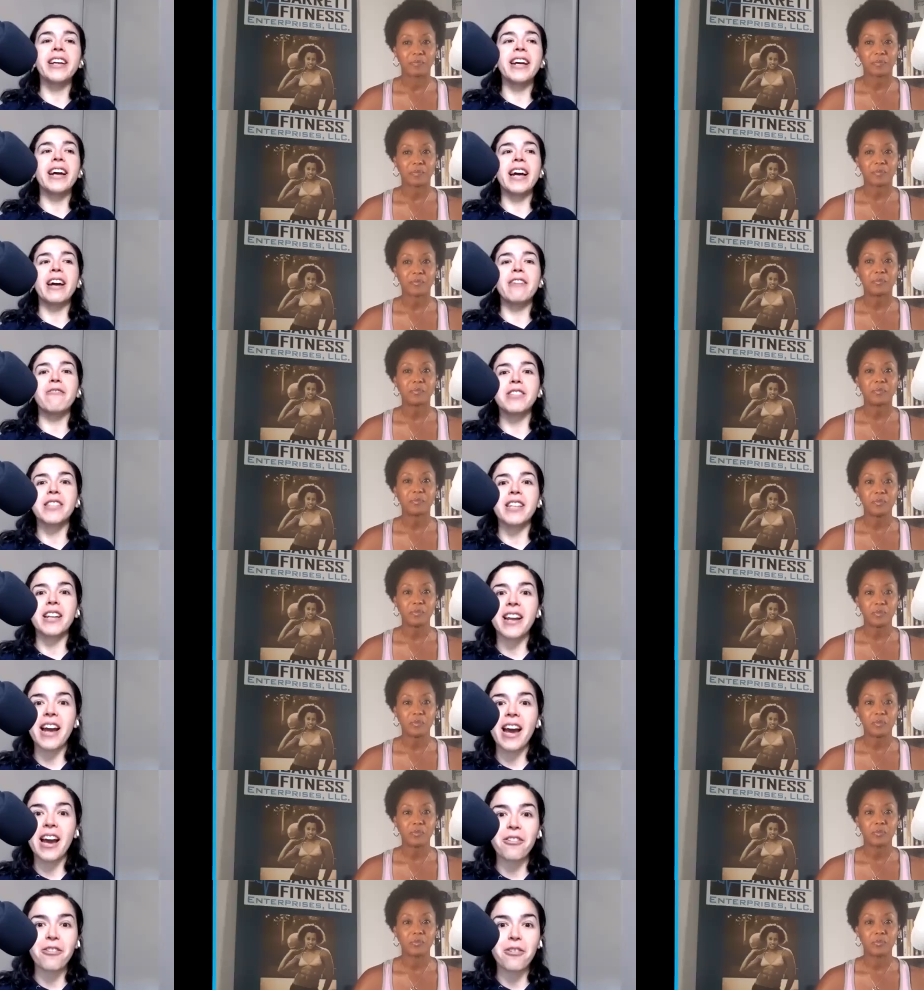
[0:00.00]
Speaker 1: like I was an
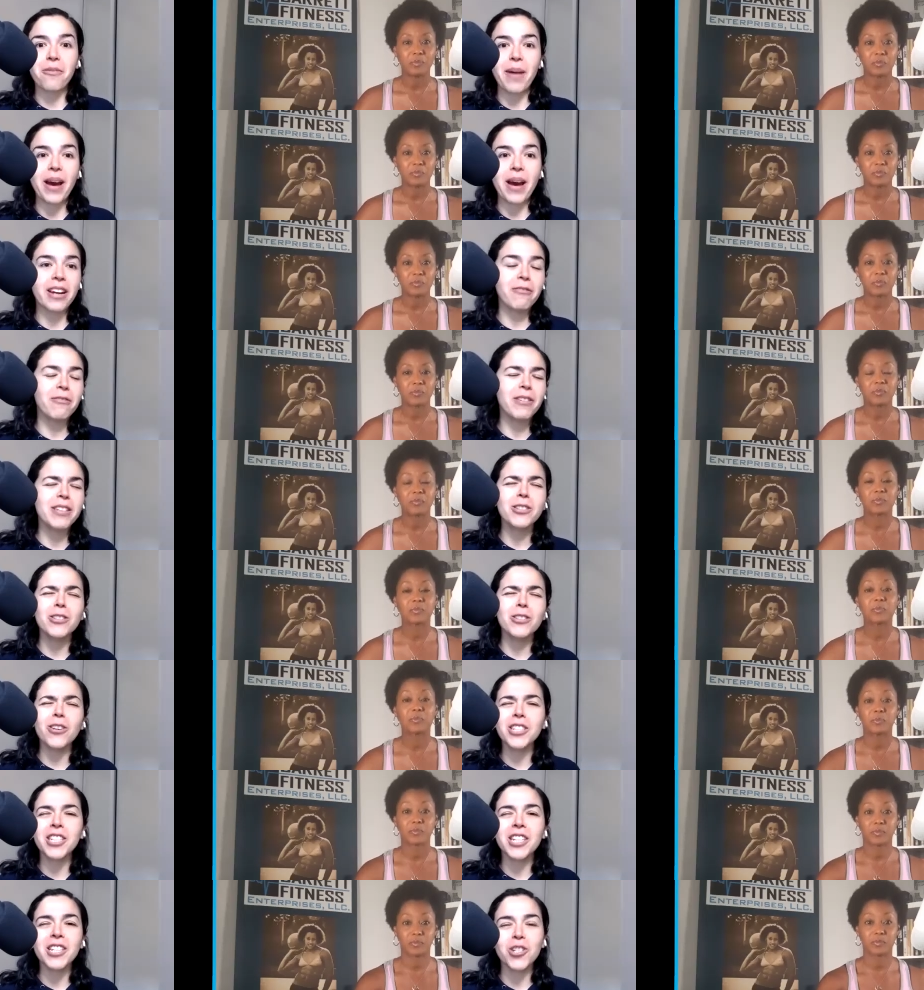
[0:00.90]
Ironman. It was
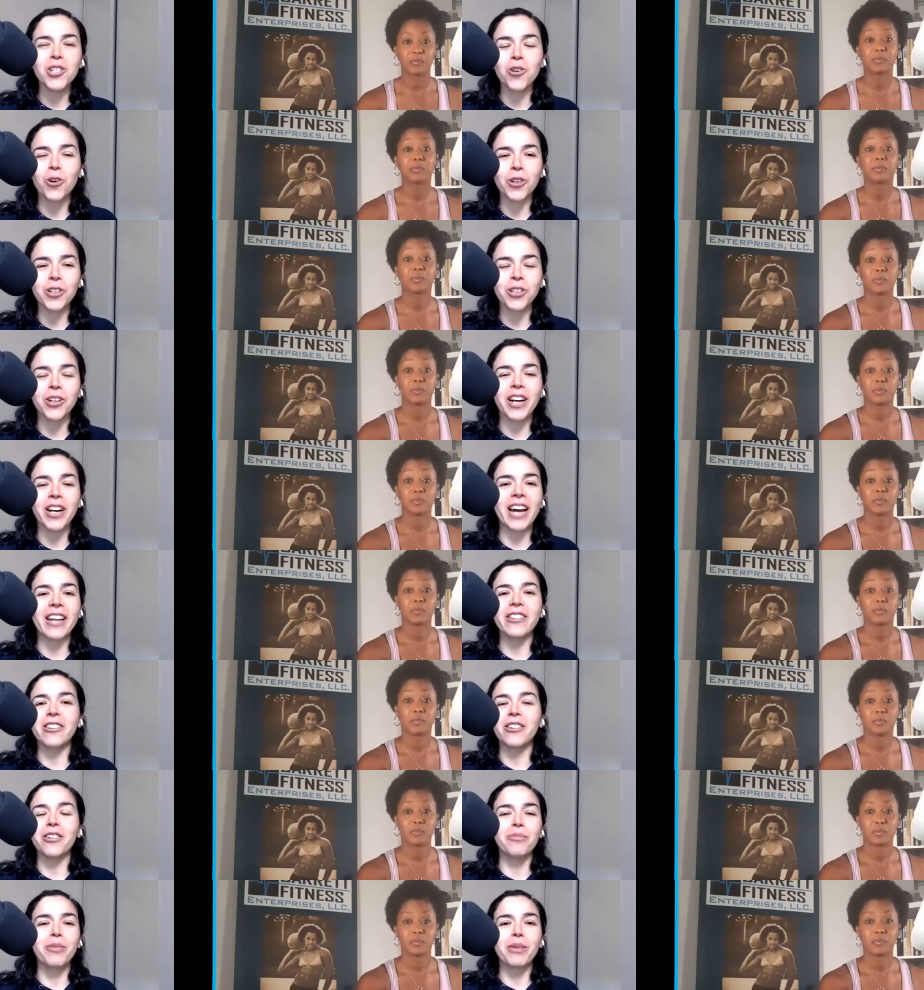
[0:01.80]
such a short
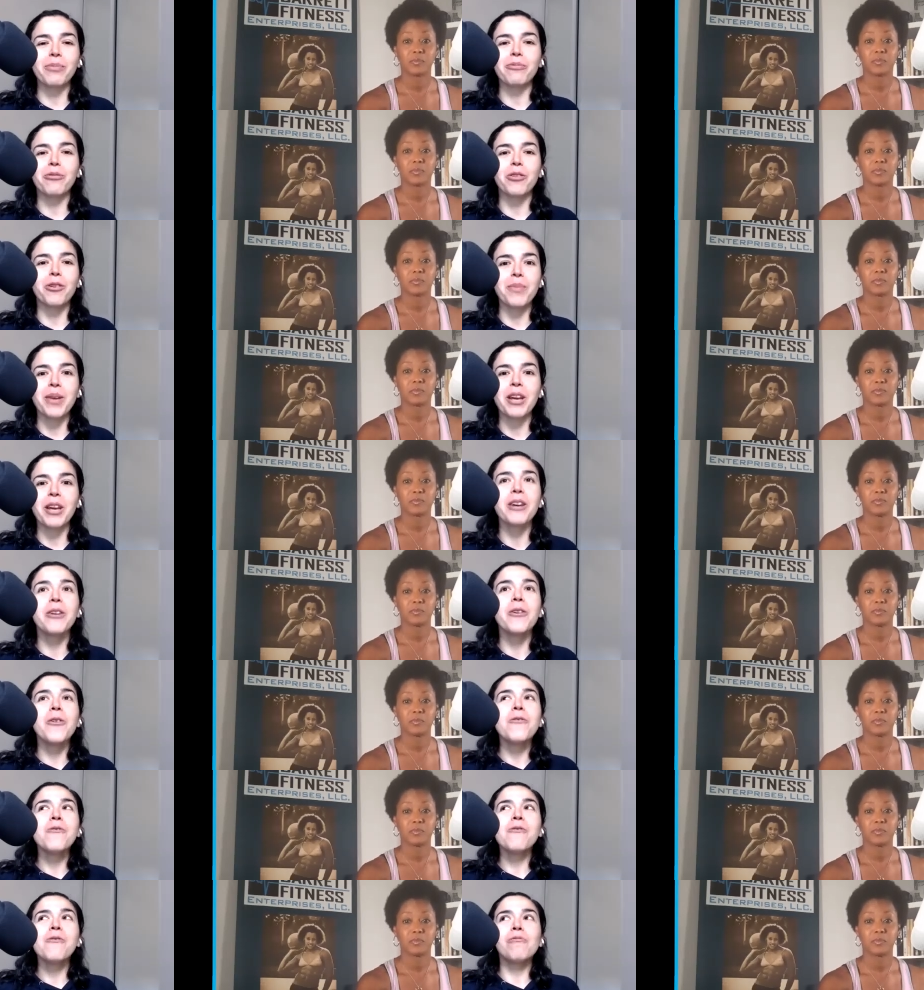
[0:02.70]
triathlon, but for me,
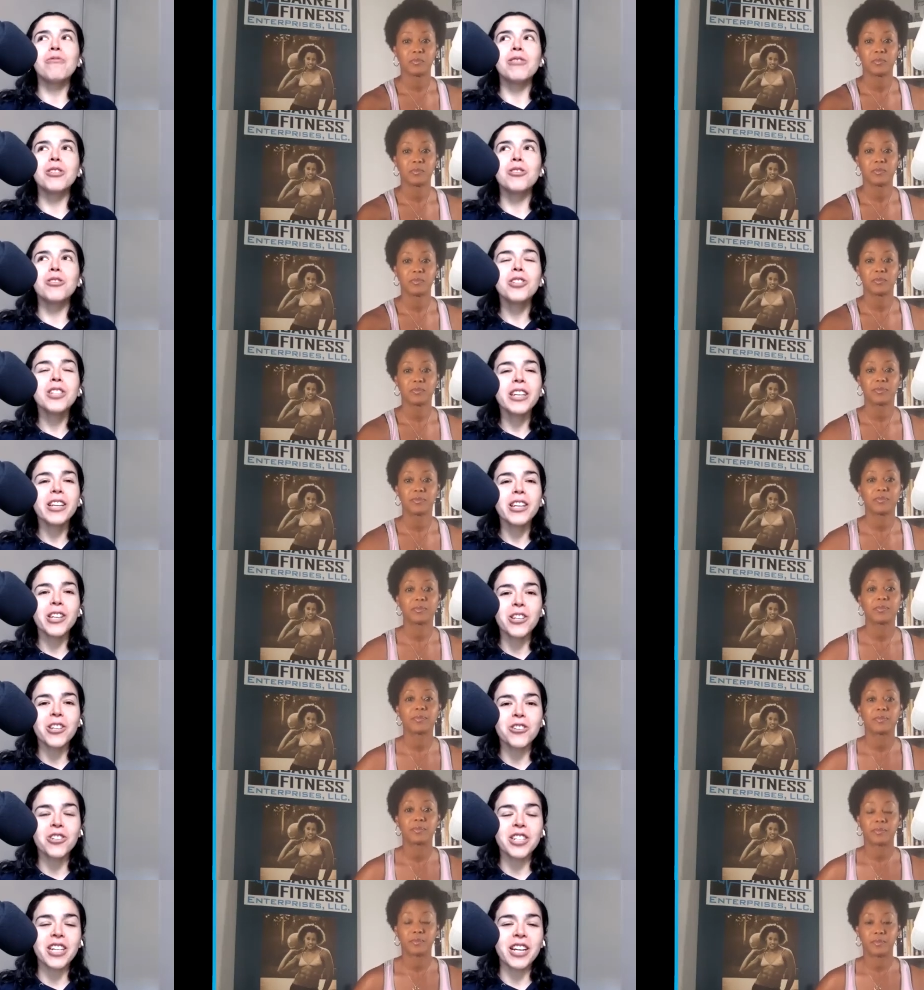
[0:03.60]
was such a
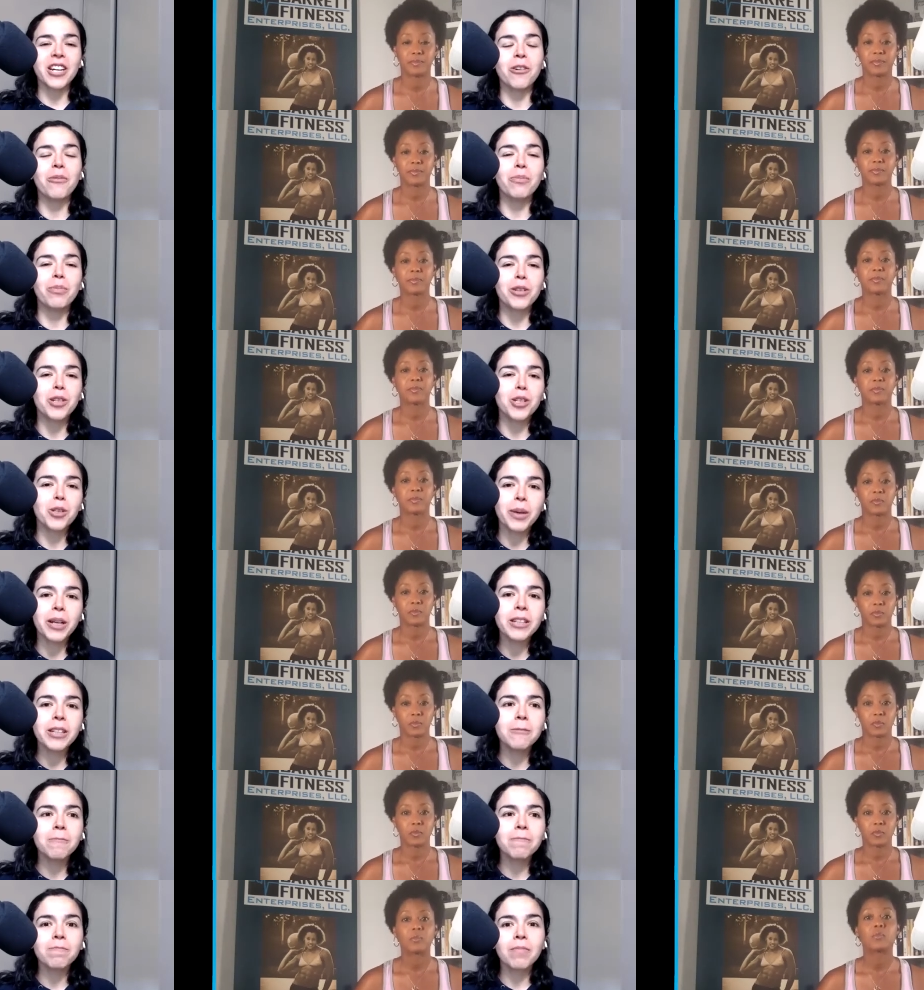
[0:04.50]
huge
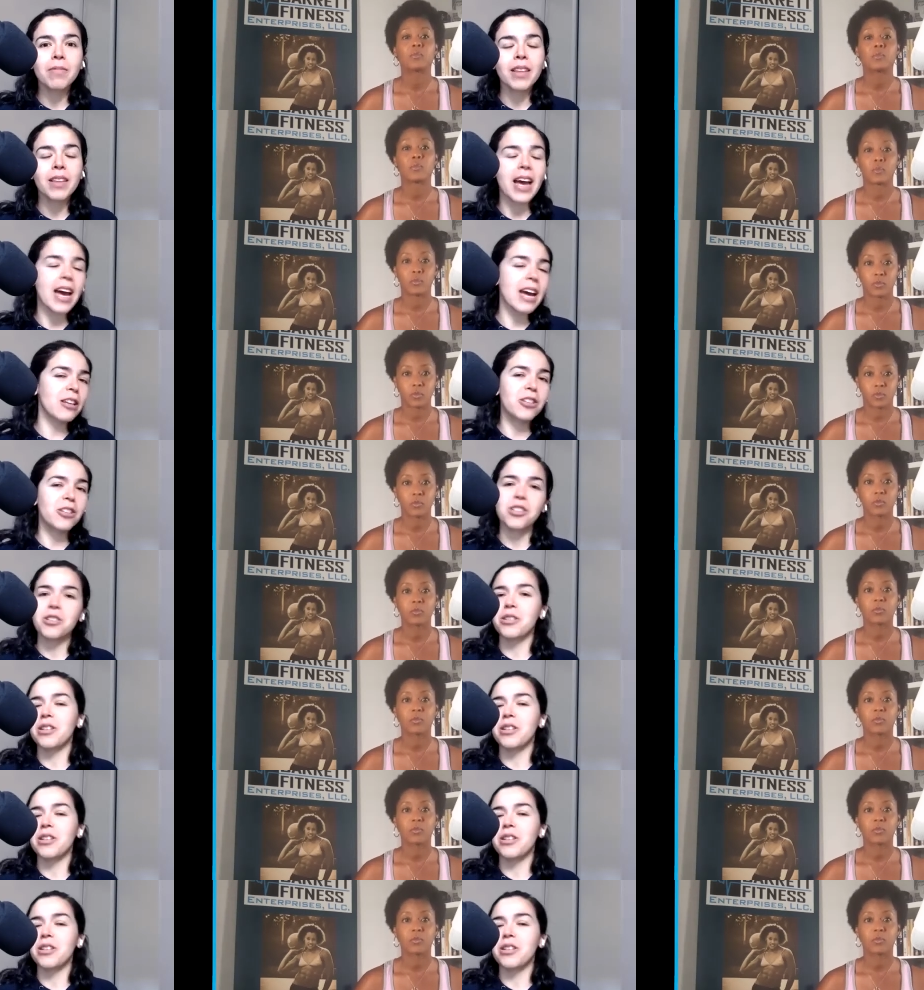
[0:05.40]
accomplishment. I just